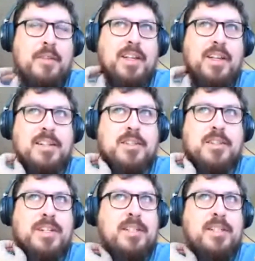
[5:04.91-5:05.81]
I feel like
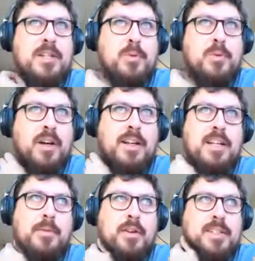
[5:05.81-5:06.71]
it's twice as much work
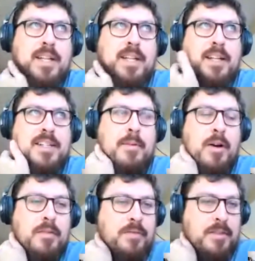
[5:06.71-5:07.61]
anytime you want to take any
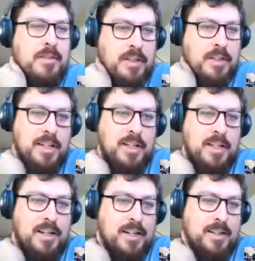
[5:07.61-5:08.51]
time off.
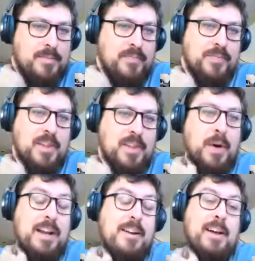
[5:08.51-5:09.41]

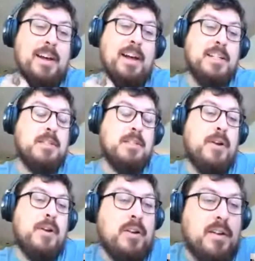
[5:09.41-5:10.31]
But I
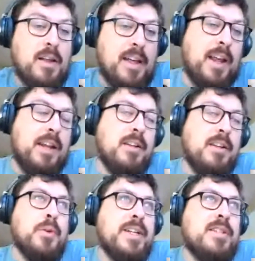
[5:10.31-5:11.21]
just put out
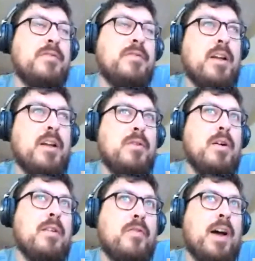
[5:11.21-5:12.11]
a jointer
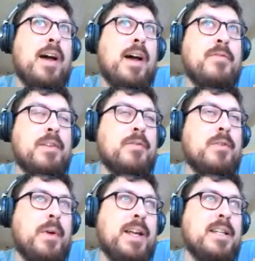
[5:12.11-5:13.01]
video on 5
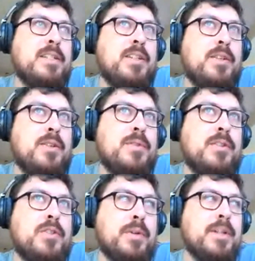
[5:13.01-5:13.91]
different ways to
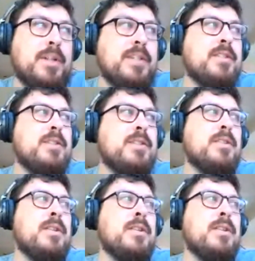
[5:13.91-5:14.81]
use a
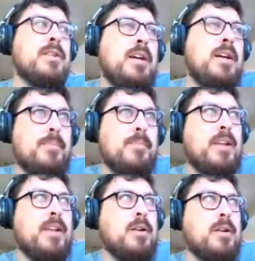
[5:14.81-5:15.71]
jointer.
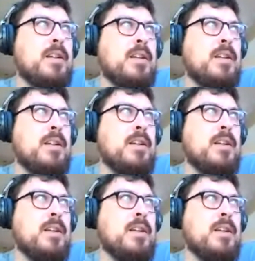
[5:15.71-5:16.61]
That video is in
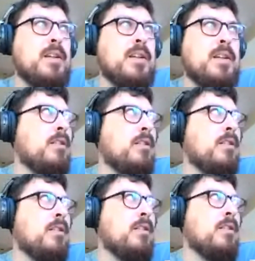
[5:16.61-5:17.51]
collaboration with
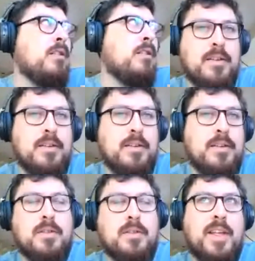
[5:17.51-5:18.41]
Grizzly
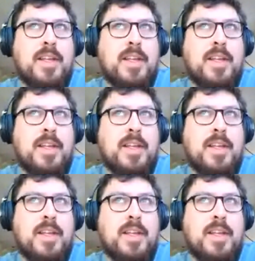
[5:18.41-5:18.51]
Industrial.